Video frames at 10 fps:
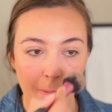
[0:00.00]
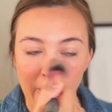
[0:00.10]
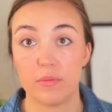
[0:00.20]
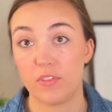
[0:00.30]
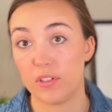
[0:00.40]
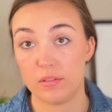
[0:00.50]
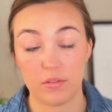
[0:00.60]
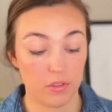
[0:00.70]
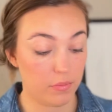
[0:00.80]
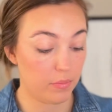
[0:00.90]
for
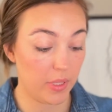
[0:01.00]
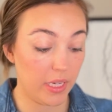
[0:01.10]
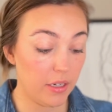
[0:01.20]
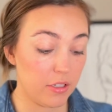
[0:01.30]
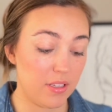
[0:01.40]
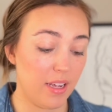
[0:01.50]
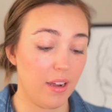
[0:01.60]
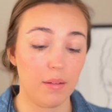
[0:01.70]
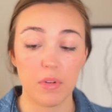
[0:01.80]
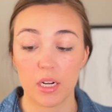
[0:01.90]
beginners. And
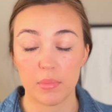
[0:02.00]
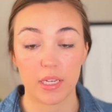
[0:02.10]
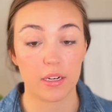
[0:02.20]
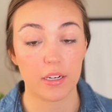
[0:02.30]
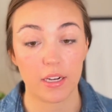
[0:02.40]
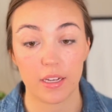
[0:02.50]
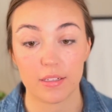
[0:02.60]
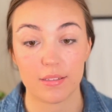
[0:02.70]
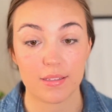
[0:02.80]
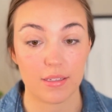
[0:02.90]
I'm not a beginner,
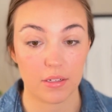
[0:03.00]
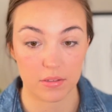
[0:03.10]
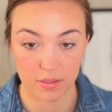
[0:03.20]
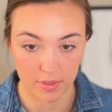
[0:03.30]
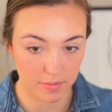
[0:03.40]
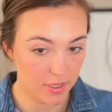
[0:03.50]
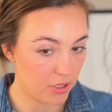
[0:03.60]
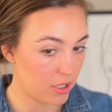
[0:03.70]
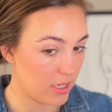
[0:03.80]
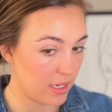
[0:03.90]
and you know, sometimes it's
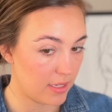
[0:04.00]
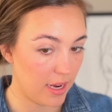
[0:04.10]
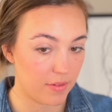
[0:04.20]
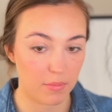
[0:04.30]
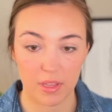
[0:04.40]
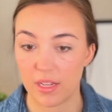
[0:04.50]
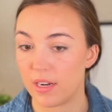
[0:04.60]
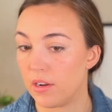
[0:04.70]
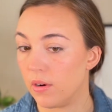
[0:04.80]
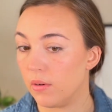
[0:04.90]
just nice to have something that I
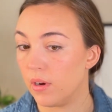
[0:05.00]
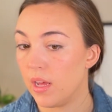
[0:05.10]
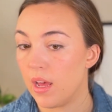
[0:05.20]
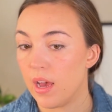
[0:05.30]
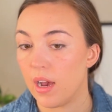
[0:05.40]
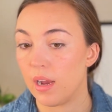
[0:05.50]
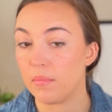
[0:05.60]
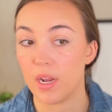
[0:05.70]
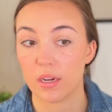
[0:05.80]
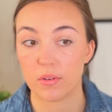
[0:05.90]
know I'm
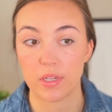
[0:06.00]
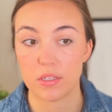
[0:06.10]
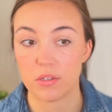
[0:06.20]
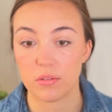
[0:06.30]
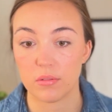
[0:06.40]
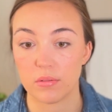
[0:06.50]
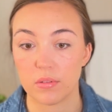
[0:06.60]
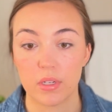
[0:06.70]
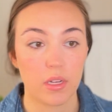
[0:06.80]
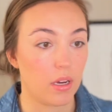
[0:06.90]
not going to
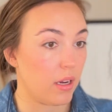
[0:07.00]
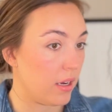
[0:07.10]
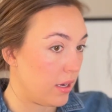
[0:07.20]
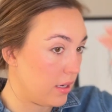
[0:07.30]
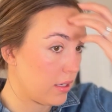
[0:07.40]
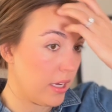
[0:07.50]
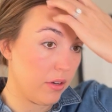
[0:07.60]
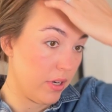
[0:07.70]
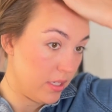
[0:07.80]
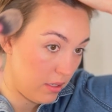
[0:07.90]
get
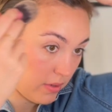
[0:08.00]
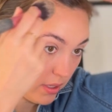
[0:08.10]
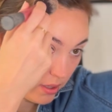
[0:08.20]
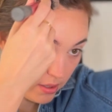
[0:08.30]
crazy with,